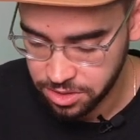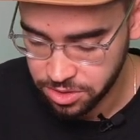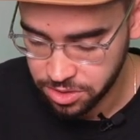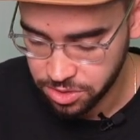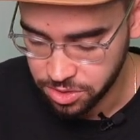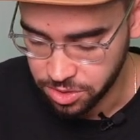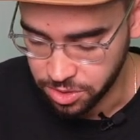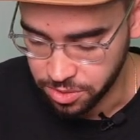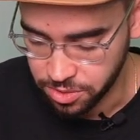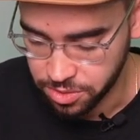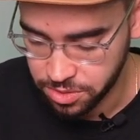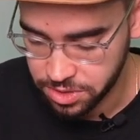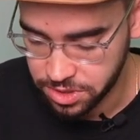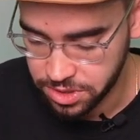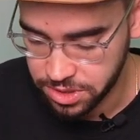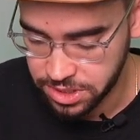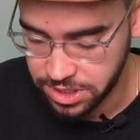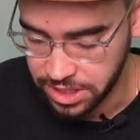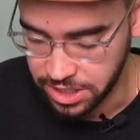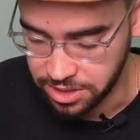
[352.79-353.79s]
So
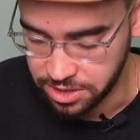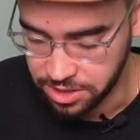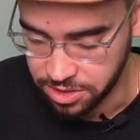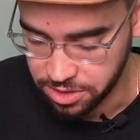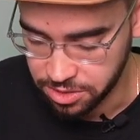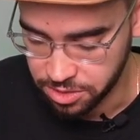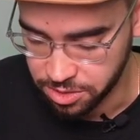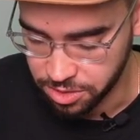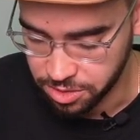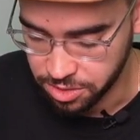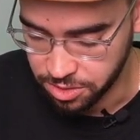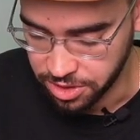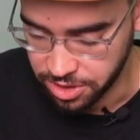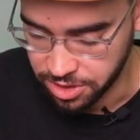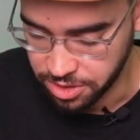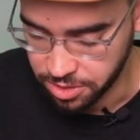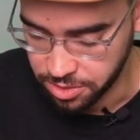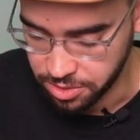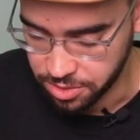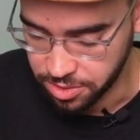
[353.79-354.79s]
scanning the QR
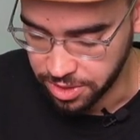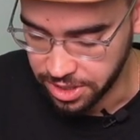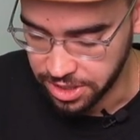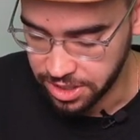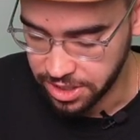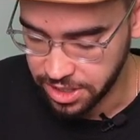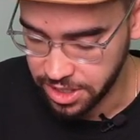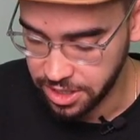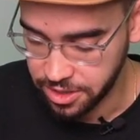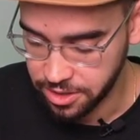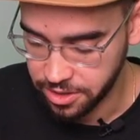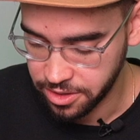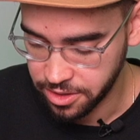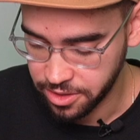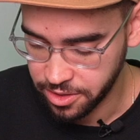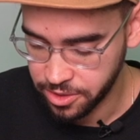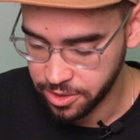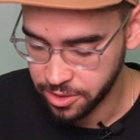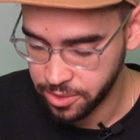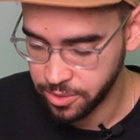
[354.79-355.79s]
code right now,
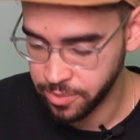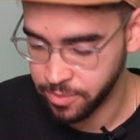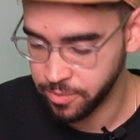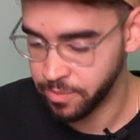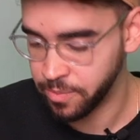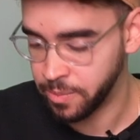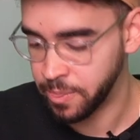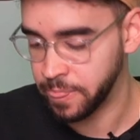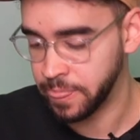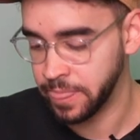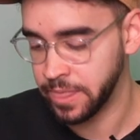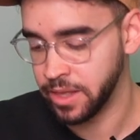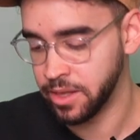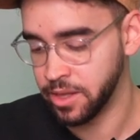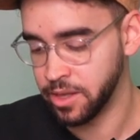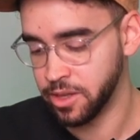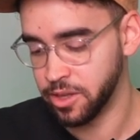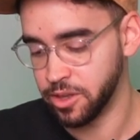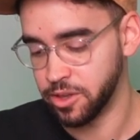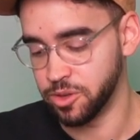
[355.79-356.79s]

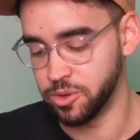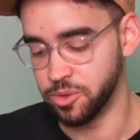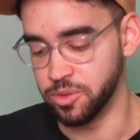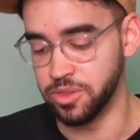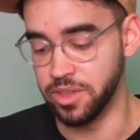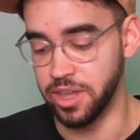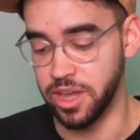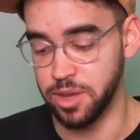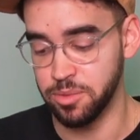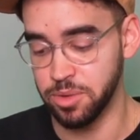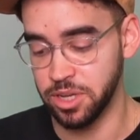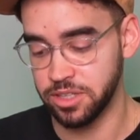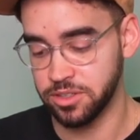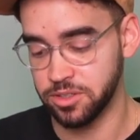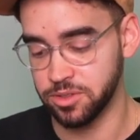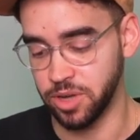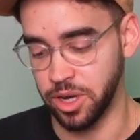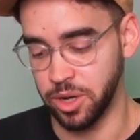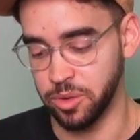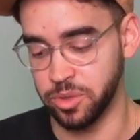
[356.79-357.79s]
you name it,
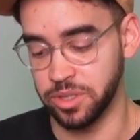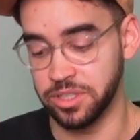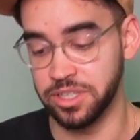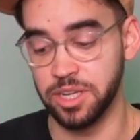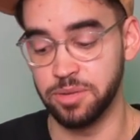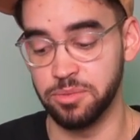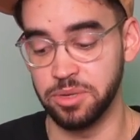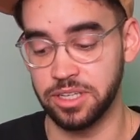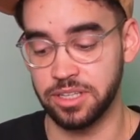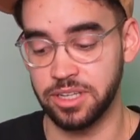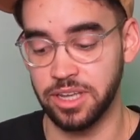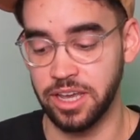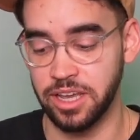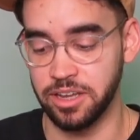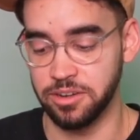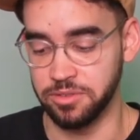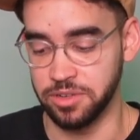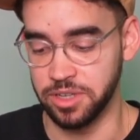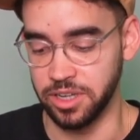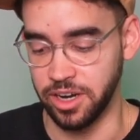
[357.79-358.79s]
so I will name it
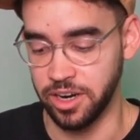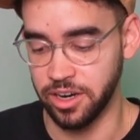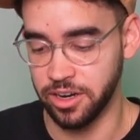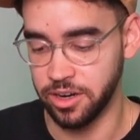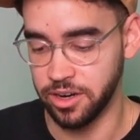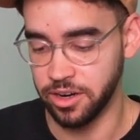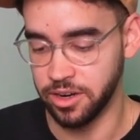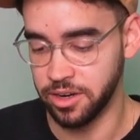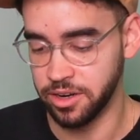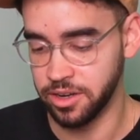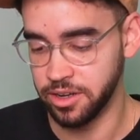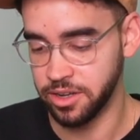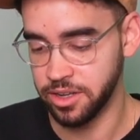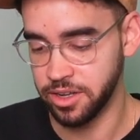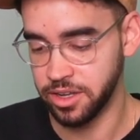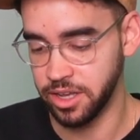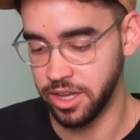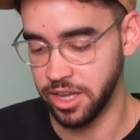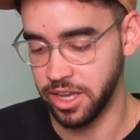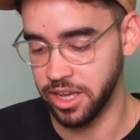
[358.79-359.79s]
NVR,
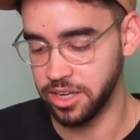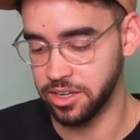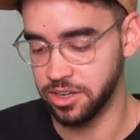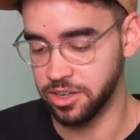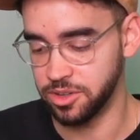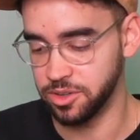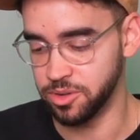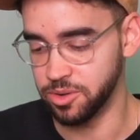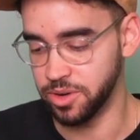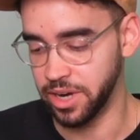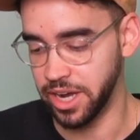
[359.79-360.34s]
and you